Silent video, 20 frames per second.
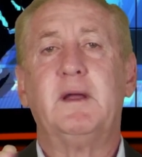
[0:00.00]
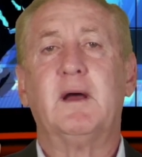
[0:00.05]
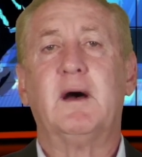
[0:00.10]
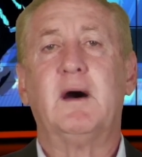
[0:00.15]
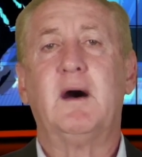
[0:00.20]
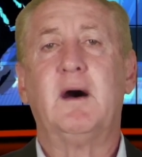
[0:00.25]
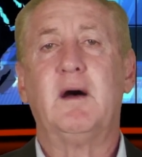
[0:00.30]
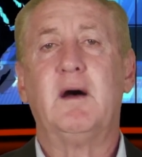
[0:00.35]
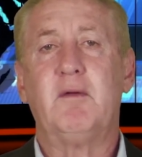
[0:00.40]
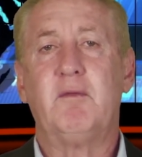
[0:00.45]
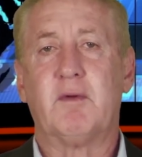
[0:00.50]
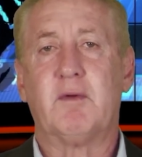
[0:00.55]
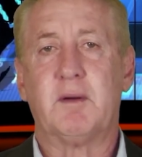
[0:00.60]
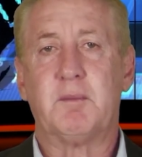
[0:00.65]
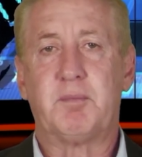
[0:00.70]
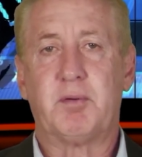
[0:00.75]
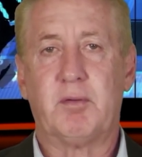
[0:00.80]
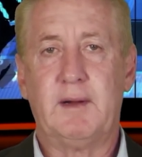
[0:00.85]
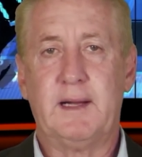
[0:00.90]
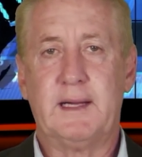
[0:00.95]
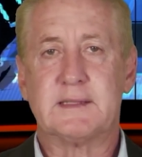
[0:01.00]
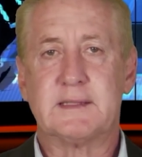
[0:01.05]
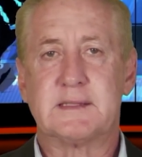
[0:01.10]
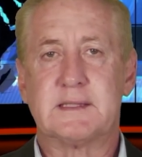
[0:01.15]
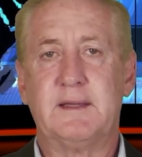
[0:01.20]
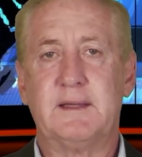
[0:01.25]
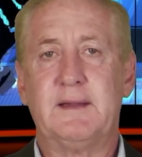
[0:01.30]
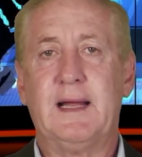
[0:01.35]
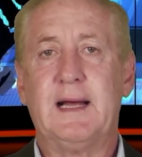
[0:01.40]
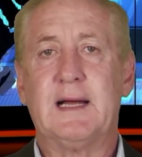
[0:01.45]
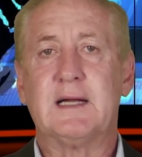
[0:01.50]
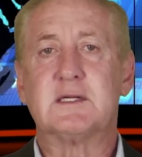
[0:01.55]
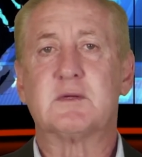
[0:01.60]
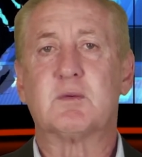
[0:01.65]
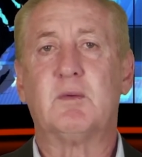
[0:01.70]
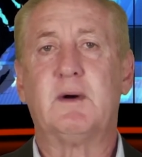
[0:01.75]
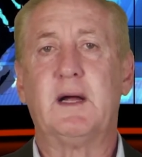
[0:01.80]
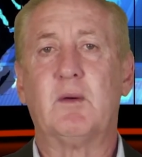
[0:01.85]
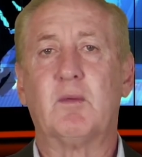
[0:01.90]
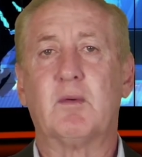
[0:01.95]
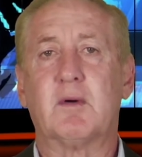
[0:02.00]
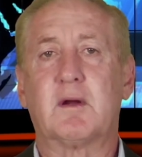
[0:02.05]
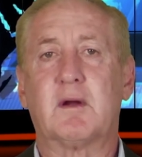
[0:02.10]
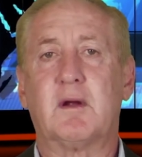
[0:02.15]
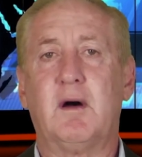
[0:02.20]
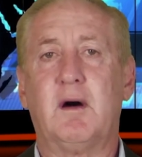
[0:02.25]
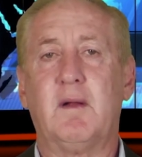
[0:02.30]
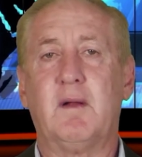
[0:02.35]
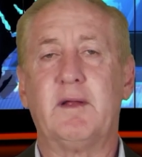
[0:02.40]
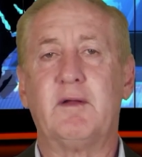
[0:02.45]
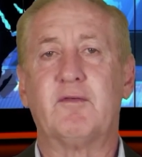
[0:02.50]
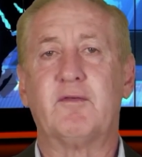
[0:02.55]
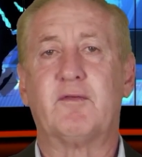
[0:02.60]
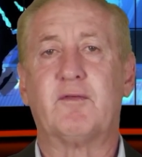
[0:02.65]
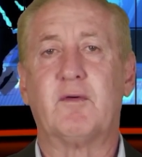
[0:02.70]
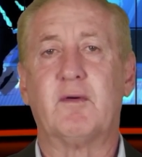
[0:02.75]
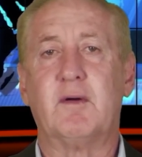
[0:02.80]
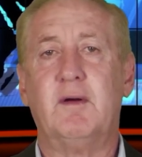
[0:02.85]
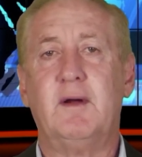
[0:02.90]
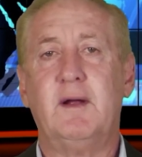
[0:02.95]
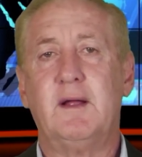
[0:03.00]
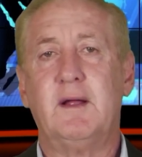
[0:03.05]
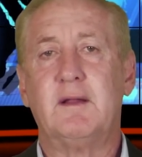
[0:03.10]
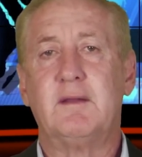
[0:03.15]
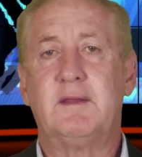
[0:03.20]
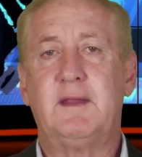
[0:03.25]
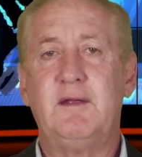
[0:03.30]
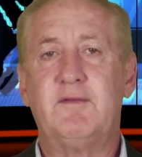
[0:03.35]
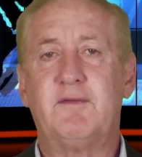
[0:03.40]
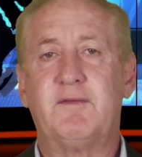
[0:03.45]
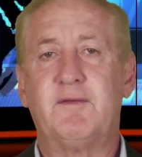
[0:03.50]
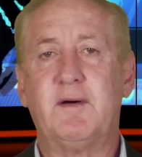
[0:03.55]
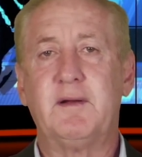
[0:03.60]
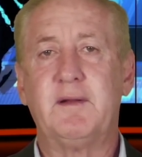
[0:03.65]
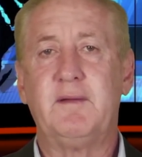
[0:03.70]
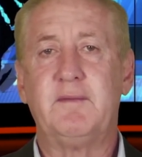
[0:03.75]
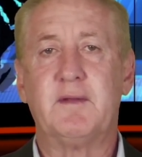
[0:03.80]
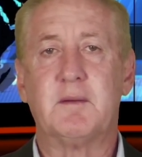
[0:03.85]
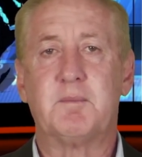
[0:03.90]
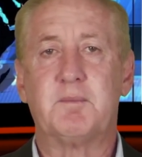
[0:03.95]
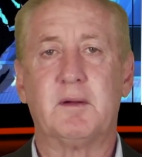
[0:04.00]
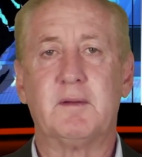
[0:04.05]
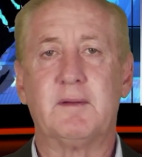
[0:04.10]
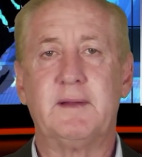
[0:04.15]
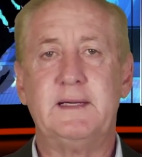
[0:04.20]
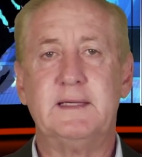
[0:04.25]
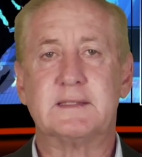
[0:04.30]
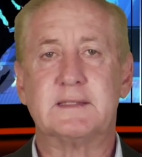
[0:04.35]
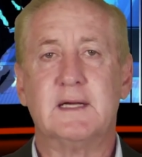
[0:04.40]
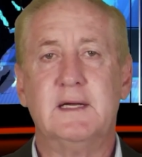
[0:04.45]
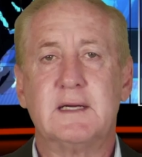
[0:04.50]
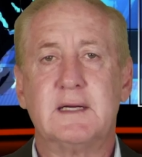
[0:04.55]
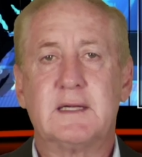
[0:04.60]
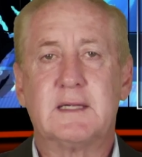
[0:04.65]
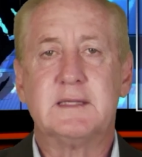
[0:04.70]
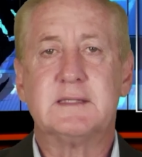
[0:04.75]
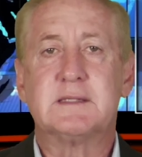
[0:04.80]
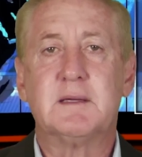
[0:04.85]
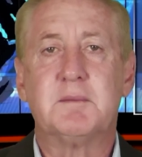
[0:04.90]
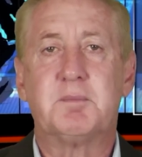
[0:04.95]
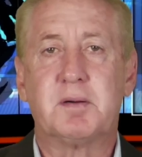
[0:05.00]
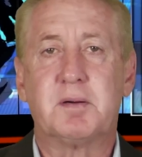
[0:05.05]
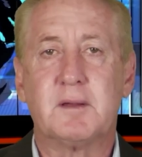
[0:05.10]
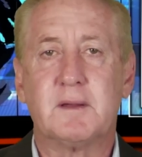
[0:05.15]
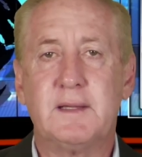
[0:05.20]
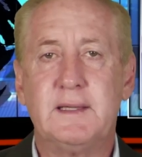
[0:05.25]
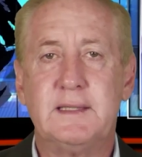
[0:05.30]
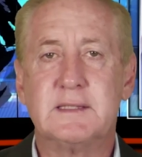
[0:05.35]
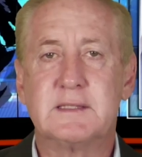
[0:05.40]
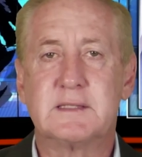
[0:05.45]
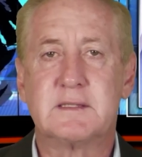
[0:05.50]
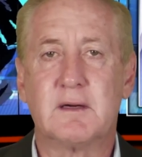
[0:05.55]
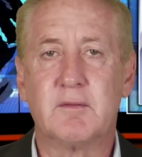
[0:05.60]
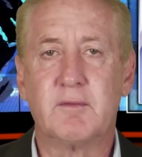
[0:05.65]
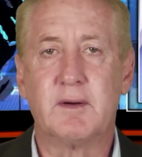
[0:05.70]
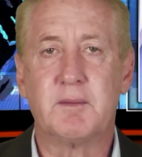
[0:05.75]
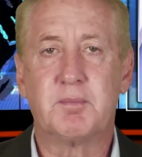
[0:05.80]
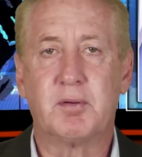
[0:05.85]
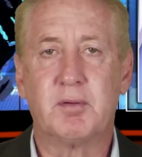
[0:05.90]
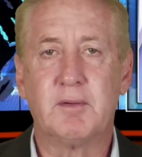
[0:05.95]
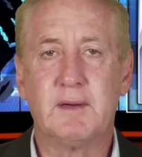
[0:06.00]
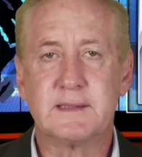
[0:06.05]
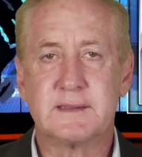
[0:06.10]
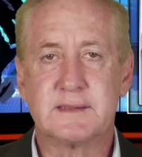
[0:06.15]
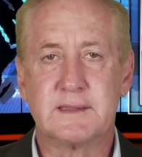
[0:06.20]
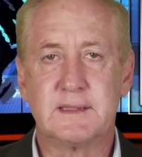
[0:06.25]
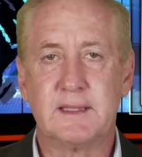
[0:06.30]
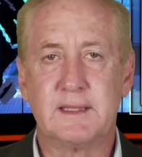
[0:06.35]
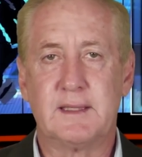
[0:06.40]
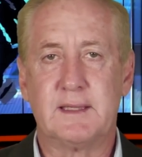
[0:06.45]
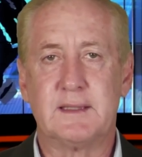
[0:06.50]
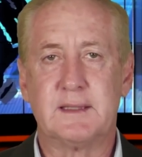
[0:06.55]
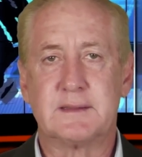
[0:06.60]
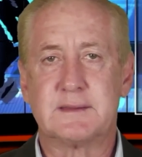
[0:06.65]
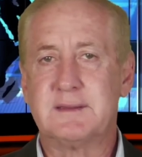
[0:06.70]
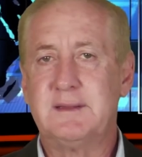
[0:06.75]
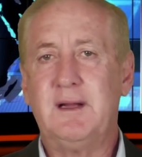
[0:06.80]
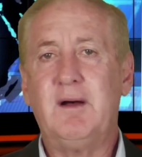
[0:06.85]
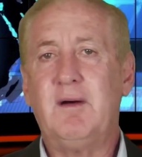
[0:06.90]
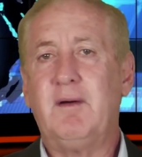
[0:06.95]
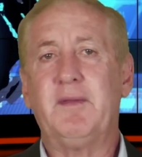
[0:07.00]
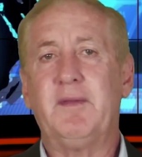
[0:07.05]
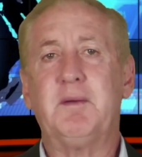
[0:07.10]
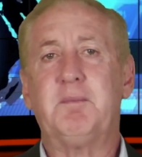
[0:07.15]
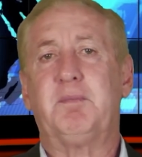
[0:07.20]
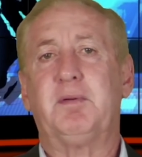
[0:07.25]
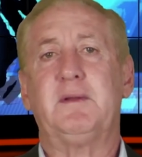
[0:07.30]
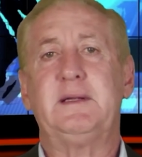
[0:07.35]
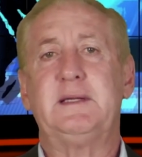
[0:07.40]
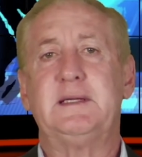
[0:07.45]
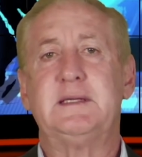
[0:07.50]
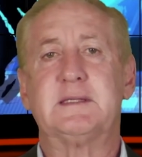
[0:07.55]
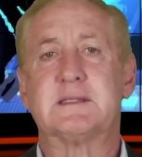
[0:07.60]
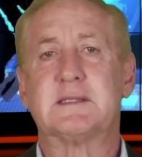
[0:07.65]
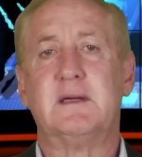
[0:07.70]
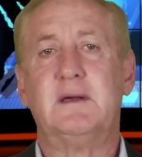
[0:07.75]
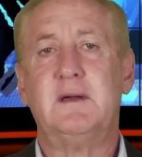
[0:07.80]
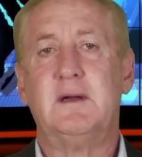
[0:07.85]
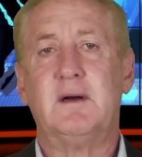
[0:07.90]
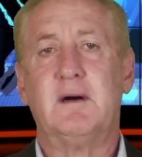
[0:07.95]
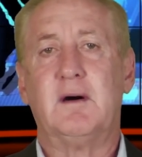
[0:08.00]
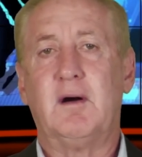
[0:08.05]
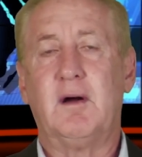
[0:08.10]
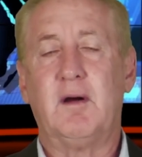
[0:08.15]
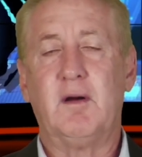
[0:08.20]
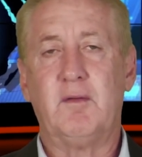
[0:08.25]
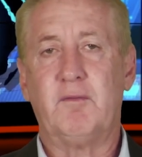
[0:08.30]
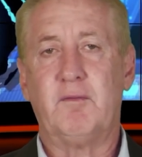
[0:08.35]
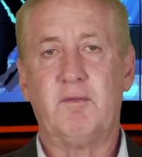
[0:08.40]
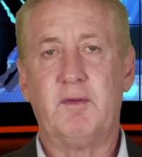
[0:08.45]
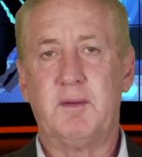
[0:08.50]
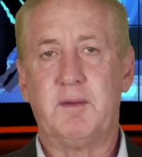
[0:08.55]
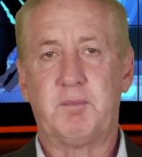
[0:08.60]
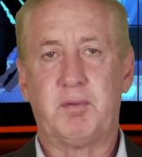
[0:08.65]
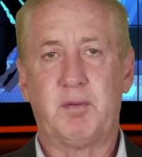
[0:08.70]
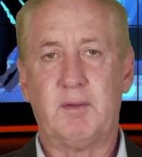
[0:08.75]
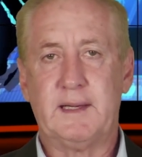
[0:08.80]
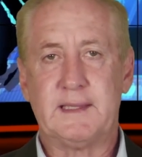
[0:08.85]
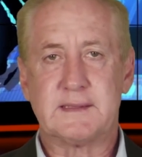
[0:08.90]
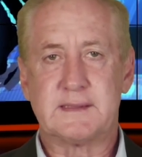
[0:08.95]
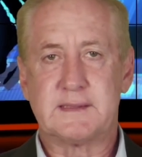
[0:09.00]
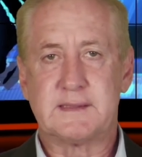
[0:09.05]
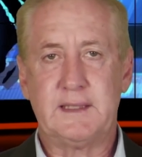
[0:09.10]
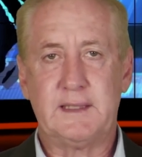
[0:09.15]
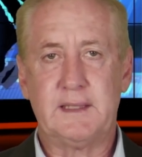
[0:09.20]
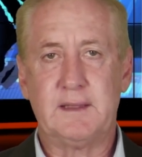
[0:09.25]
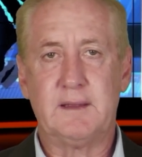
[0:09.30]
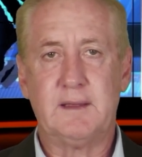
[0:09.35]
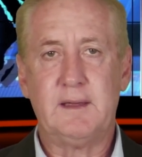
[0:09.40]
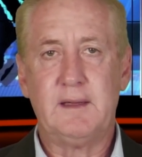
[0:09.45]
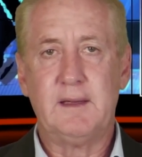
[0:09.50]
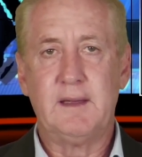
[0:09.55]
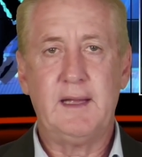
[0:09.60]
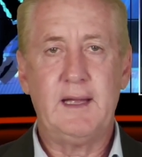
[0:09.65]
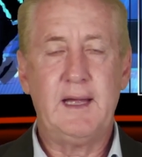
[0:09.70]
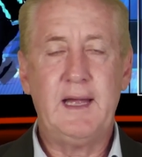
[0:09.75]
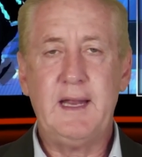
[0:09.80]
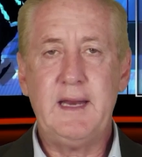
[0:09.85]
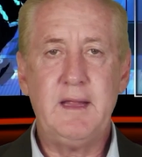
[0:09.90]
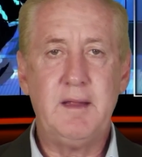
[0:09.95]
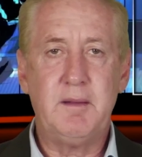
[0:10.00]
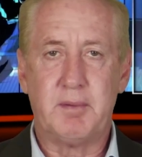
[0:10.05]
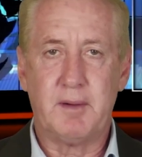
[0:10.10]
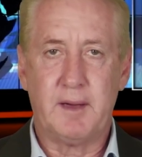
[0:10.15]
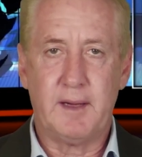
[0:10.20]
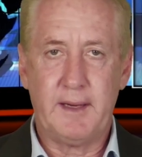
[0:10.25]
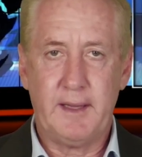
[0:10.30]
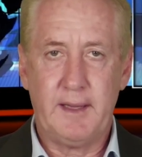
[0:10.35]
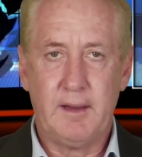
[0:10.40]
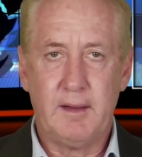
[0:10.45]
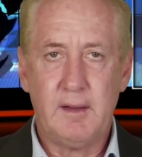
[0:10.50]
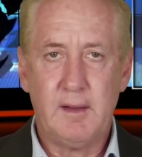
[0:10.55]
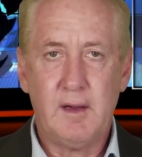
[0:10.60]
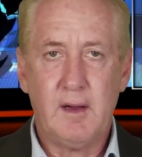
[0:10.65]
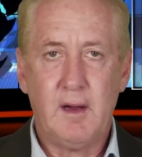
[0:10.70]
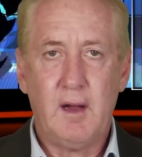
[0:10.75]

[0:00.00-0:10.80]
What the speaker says: unrepressed, and that's why we're calling for defunding the police, because the police are repressing us. No, the police aren't repressing anybody.